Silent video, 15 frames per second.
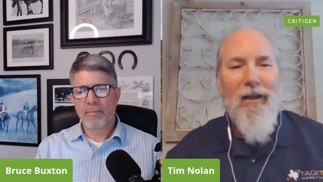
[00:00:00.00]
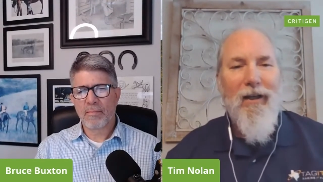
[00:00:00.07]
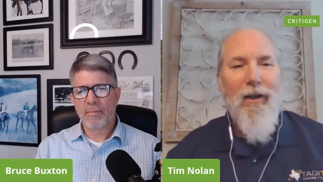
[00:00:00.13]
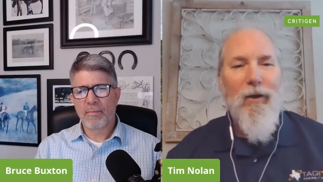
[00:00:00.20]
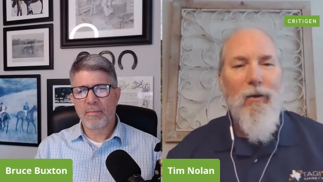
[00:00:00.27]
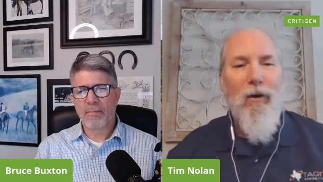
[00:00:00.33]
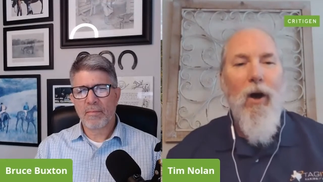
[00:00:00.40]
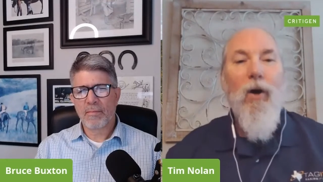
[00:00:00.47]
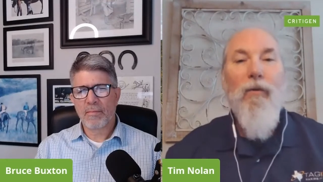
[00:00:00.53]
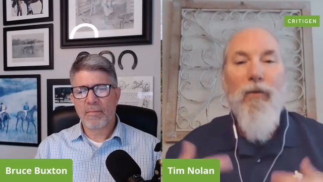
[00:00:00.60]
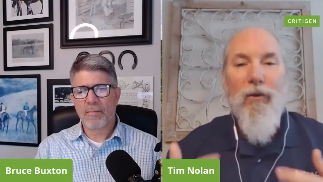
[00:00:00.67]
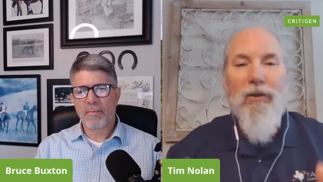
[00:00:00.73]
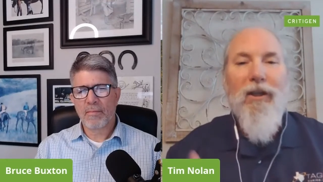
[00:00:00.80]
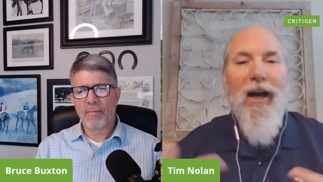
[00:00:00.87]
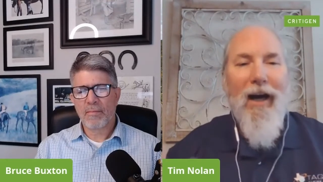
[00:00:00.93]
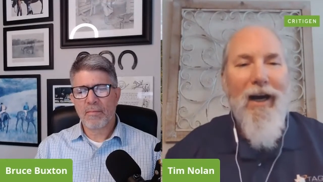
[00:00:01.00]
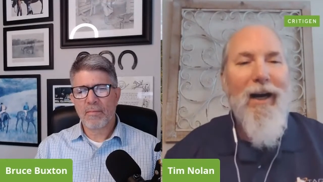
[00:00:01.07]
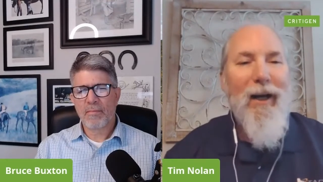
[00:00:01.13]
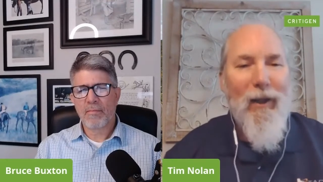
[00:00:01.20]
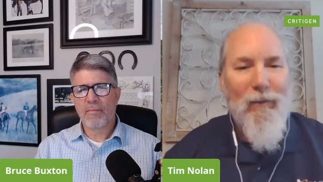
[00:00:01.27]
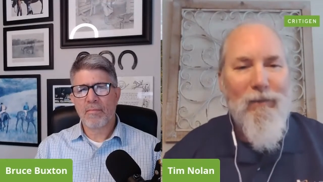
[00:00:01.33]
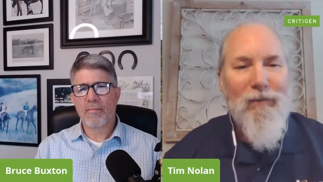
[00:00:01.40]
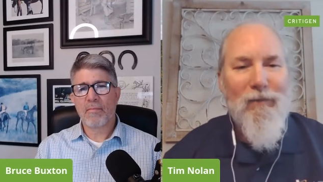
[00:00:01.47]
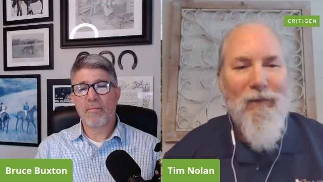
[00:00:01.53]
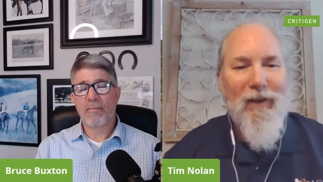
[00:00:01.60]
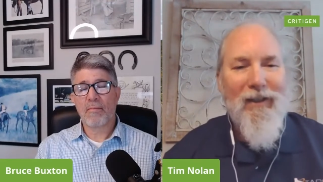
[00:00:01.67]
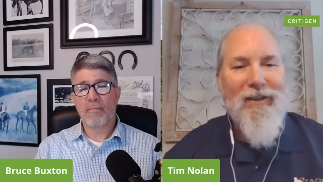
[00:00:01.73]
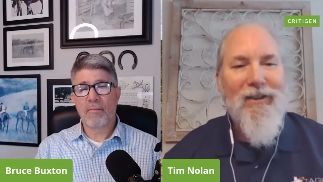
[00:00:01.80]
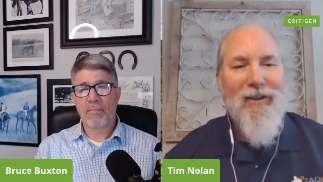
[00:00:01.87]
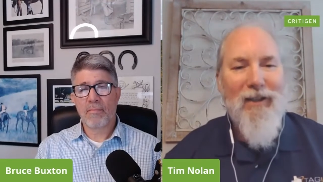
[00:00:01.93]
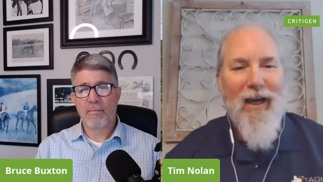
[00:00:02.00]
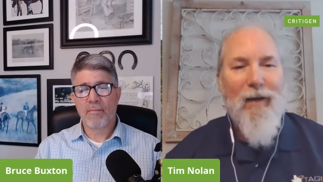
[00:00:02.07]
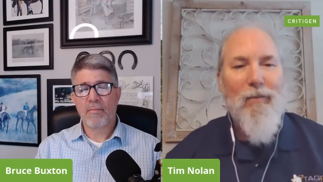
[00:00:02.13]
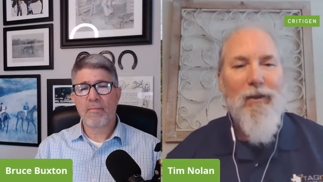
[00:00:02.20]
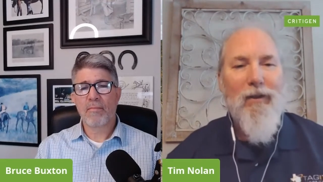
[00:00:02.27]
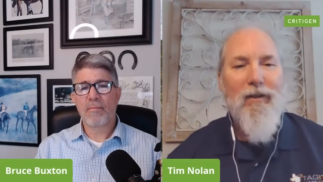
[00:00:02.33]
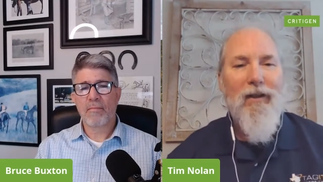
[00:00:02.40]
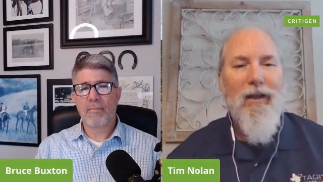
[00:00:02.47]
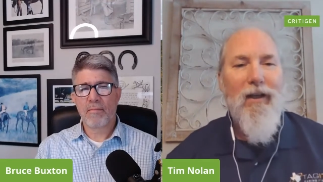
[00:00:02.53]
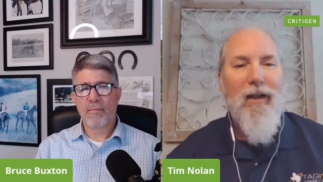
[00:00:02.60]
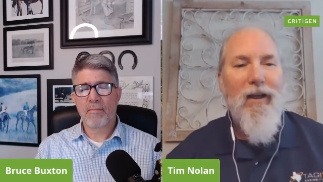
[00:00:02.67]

Speaker 1: You know, over time, this has happened.